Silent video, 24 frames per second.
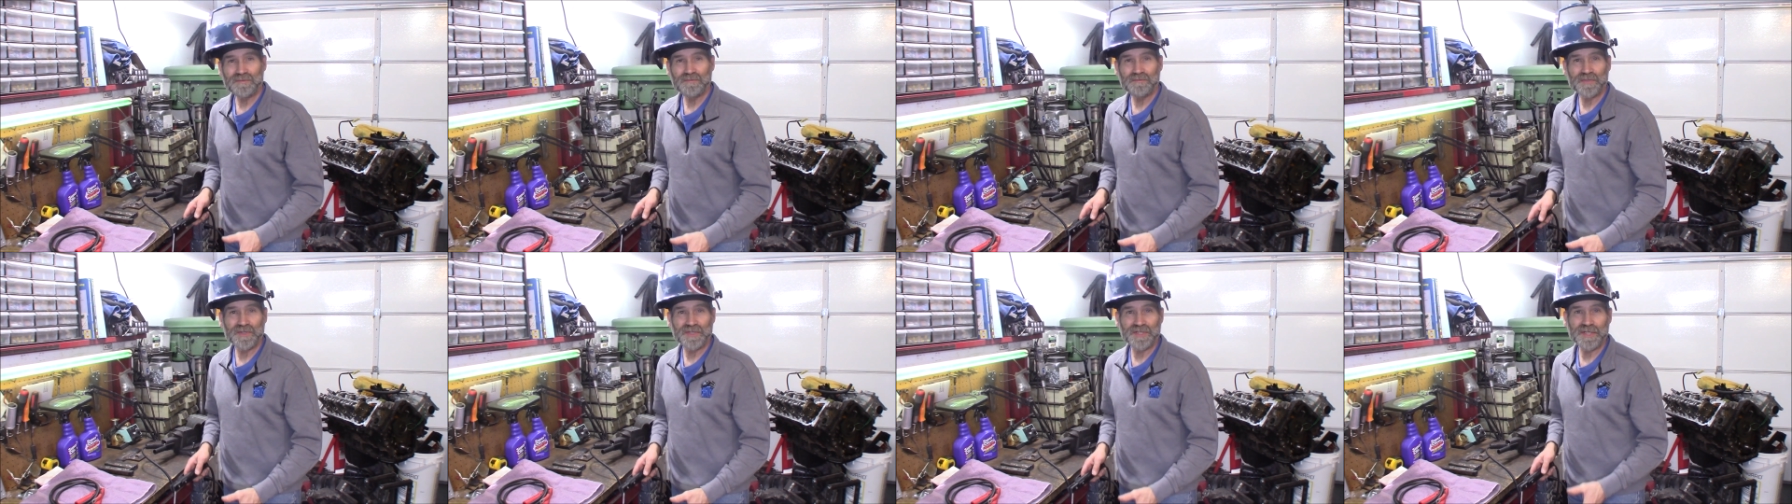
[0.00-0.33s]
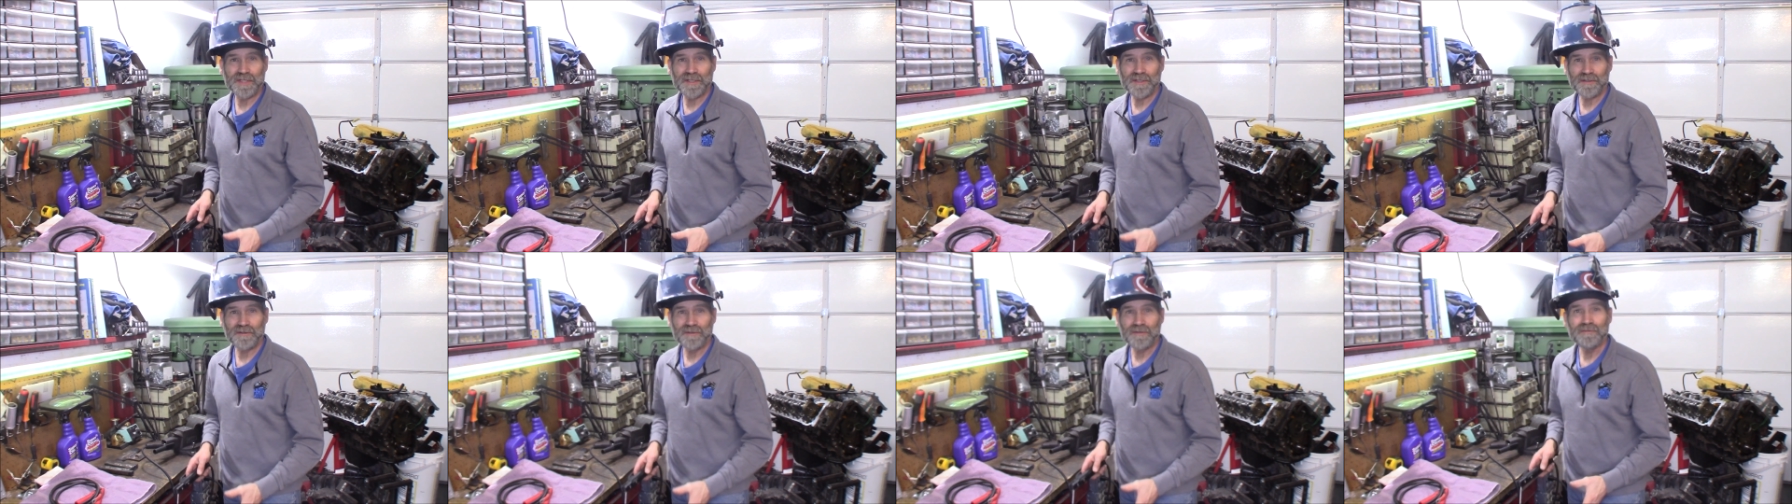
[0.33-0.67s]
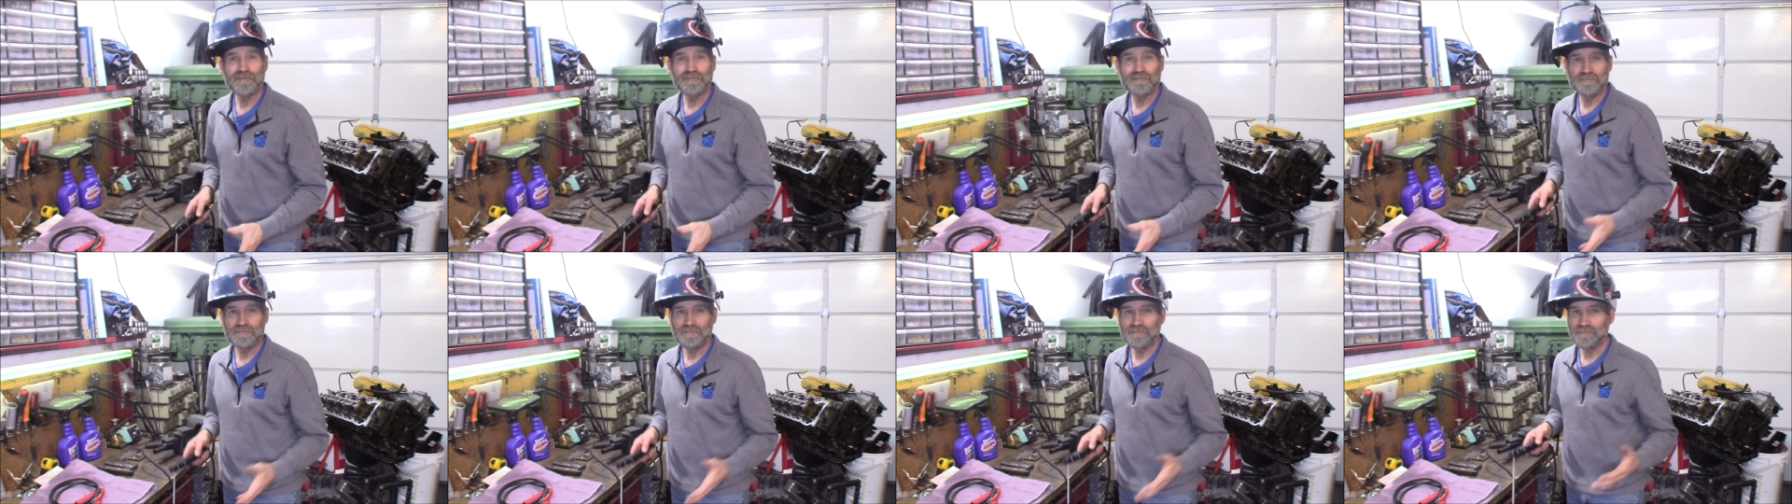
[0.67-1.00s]
particular
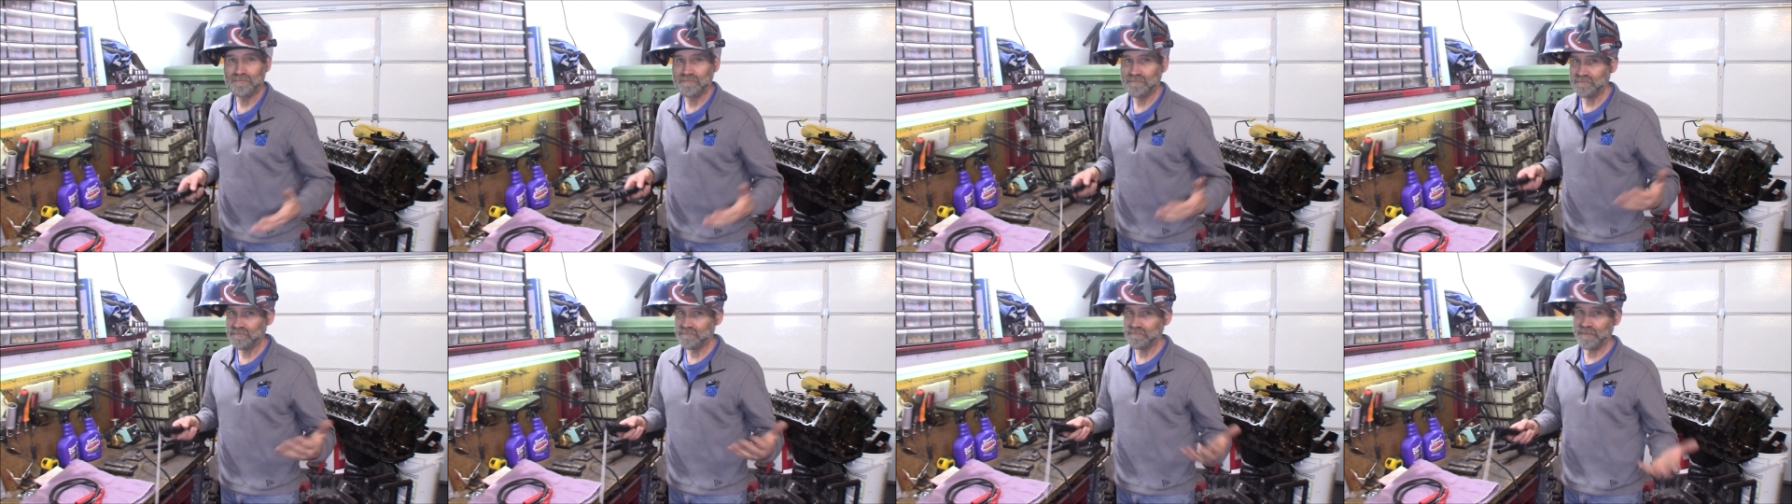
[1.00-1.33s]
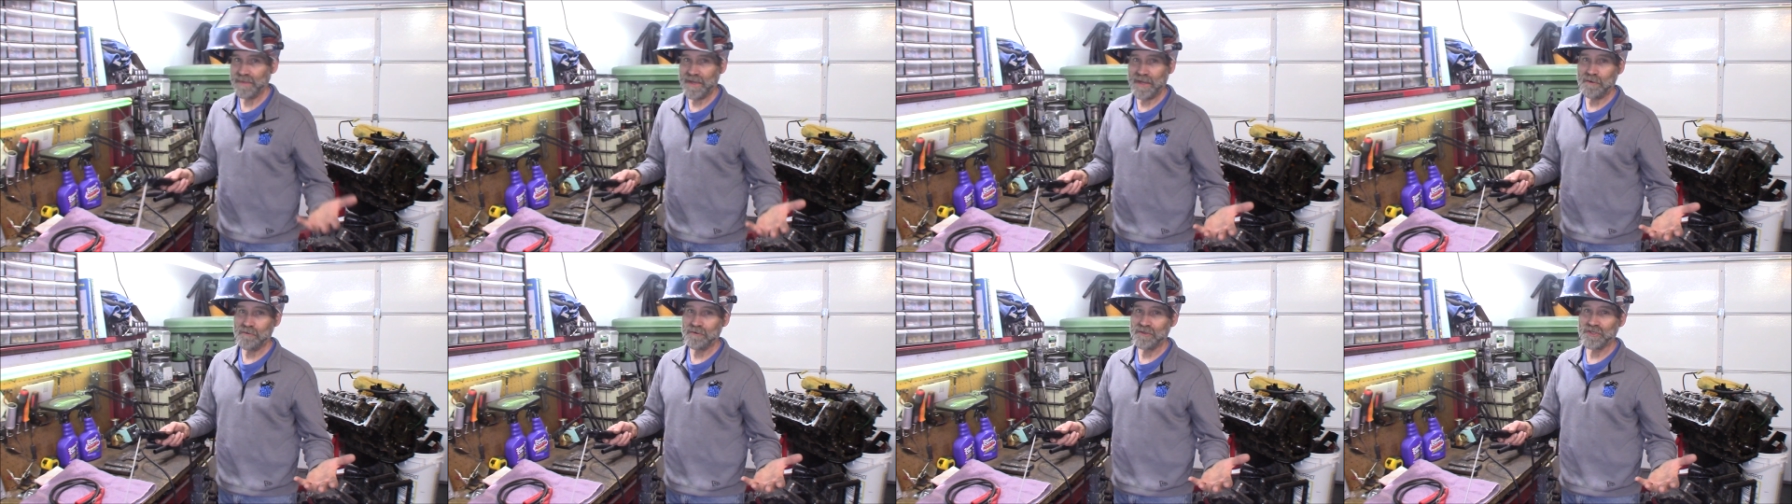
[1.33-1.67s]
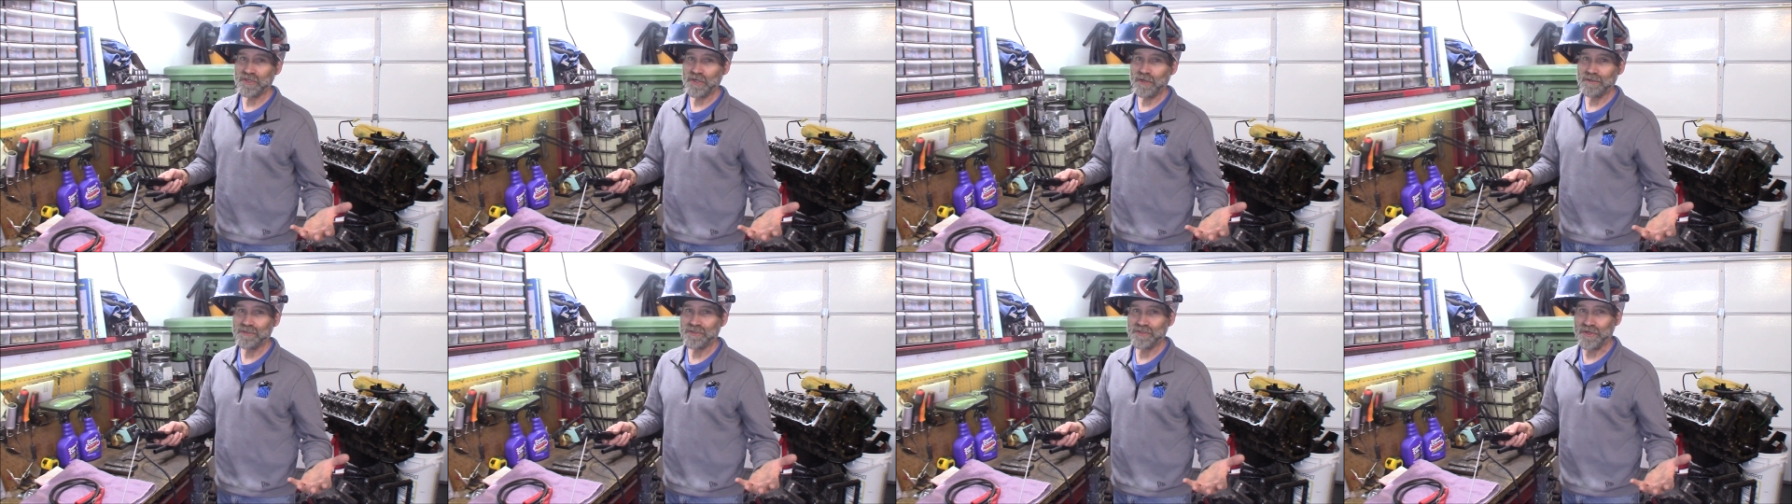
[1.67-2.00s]
battery
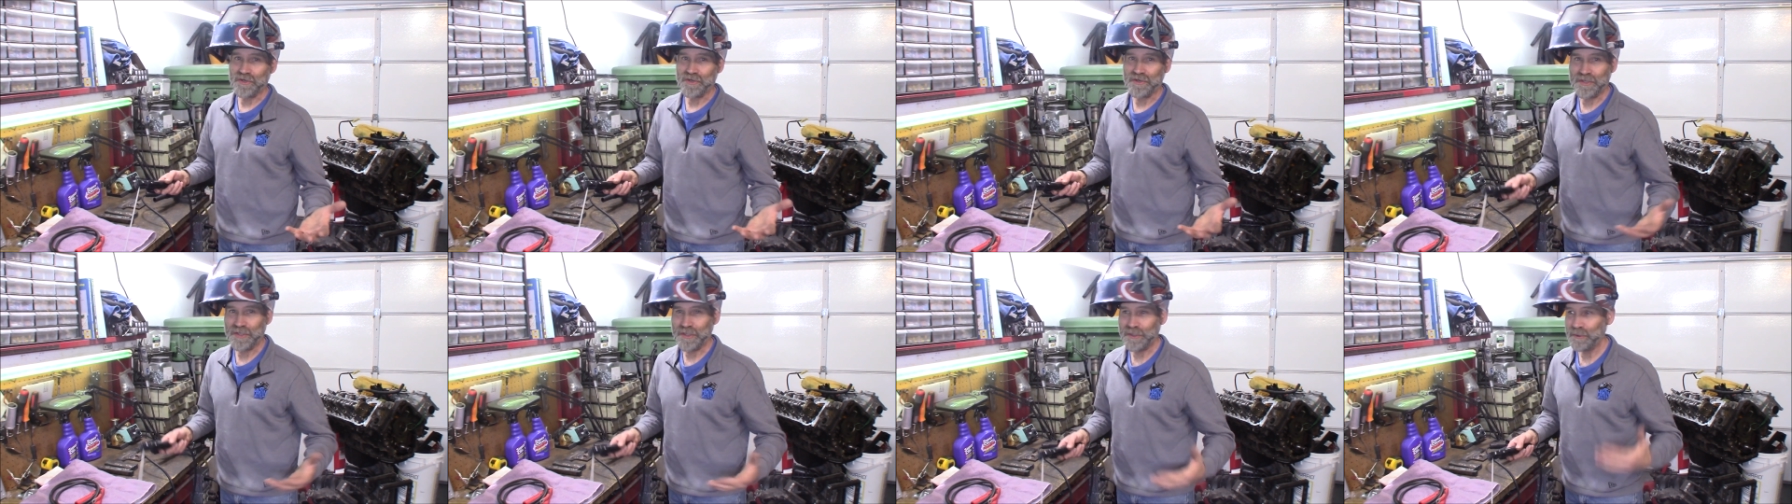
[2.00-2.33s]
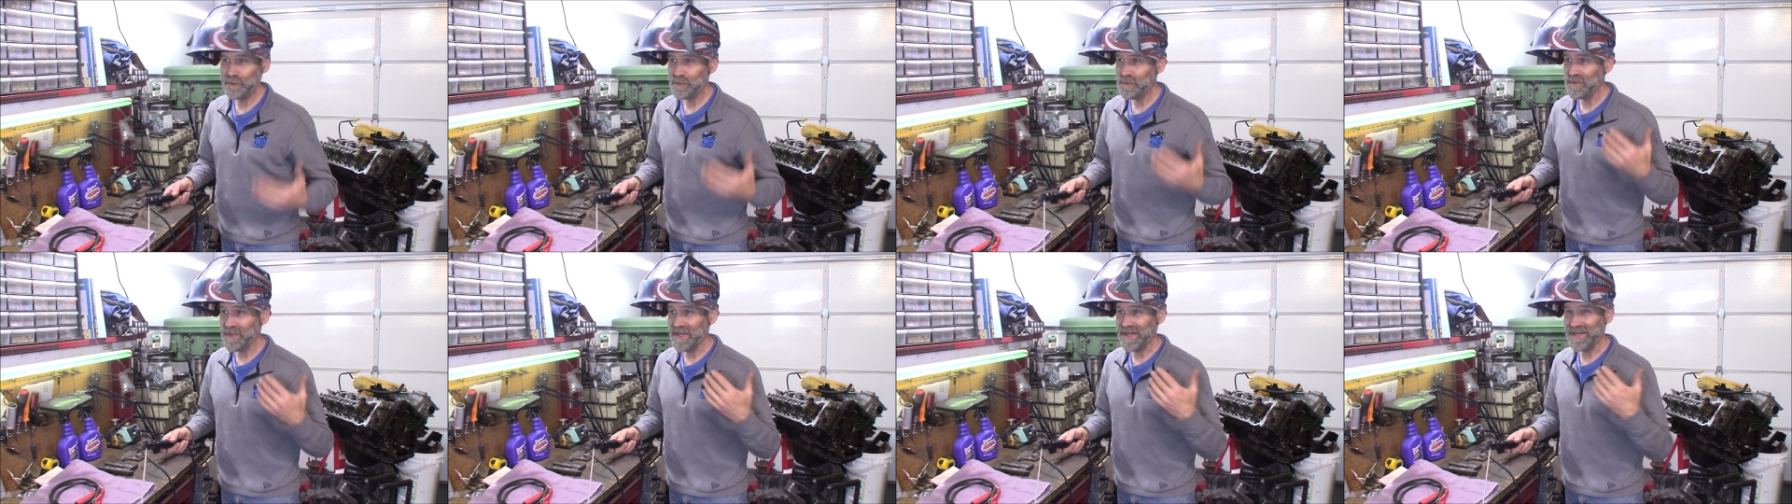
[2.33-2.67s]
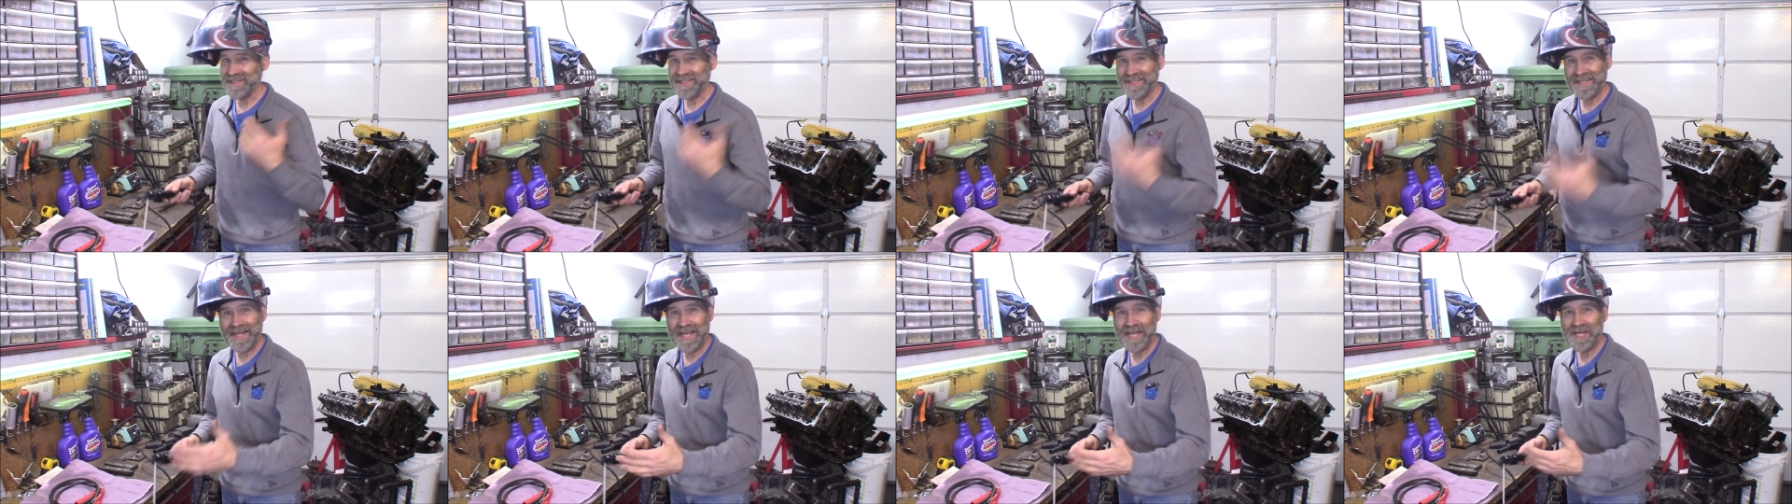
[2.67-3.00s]
charger, you know, that it
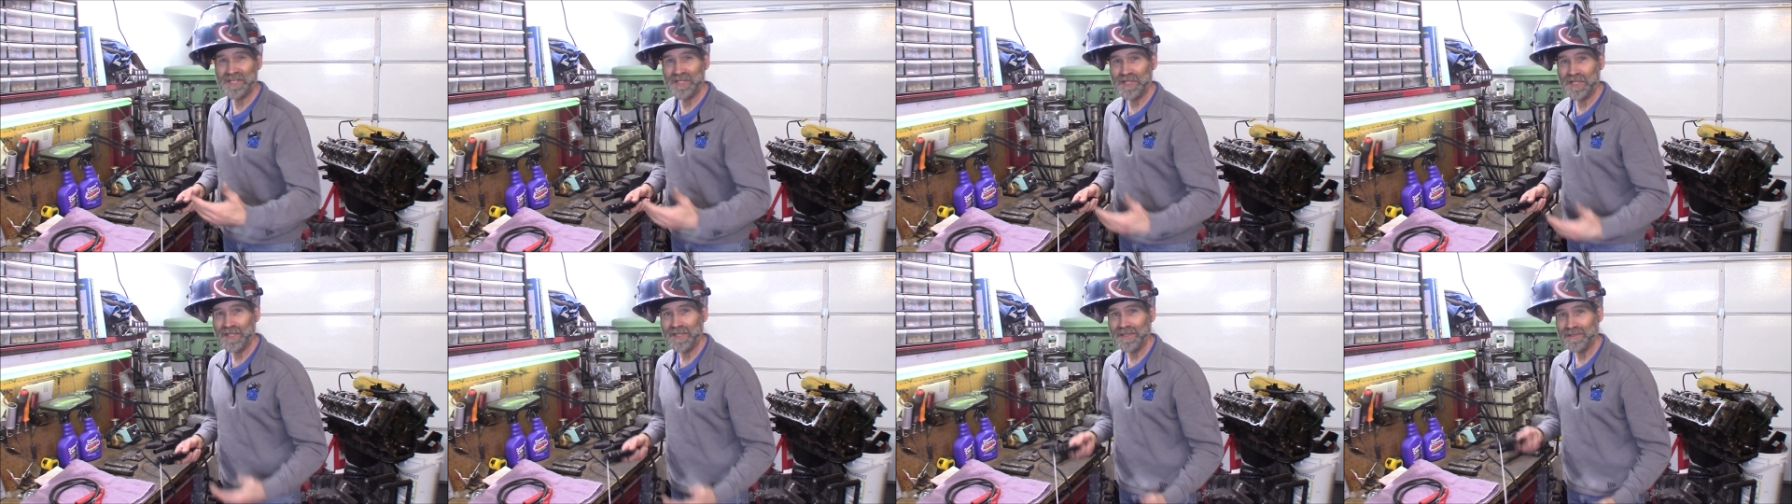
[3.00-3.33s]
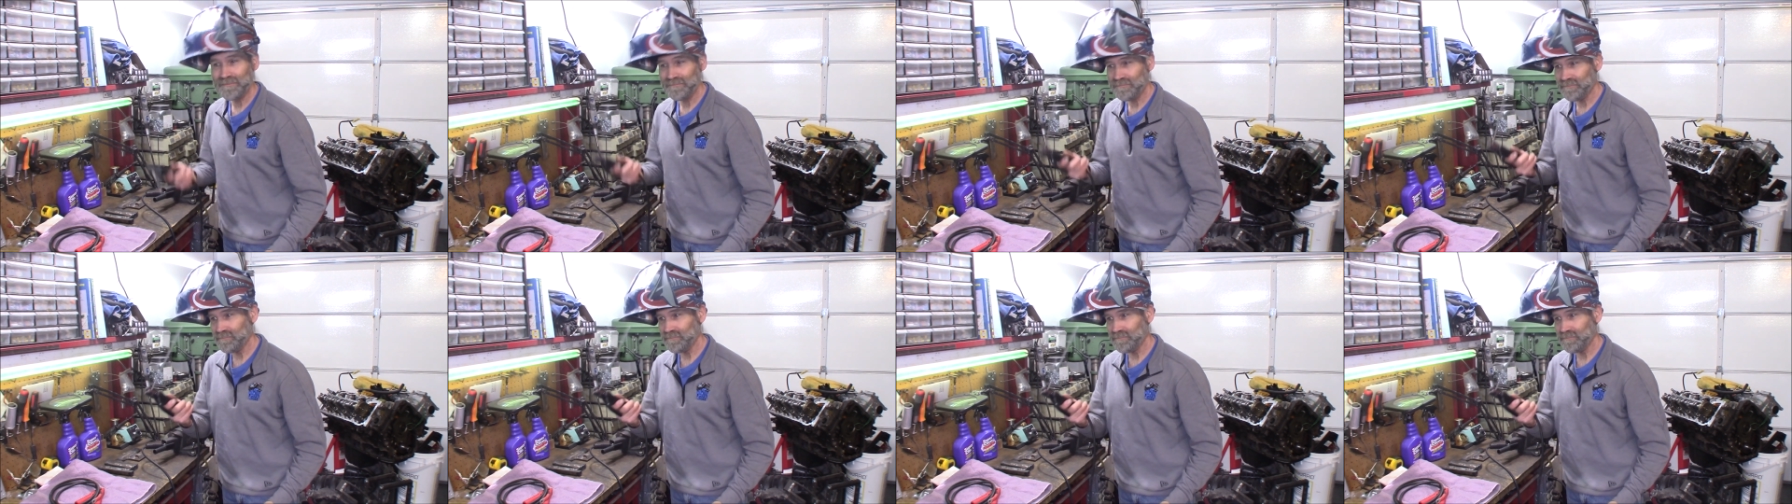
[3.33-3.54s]
can actually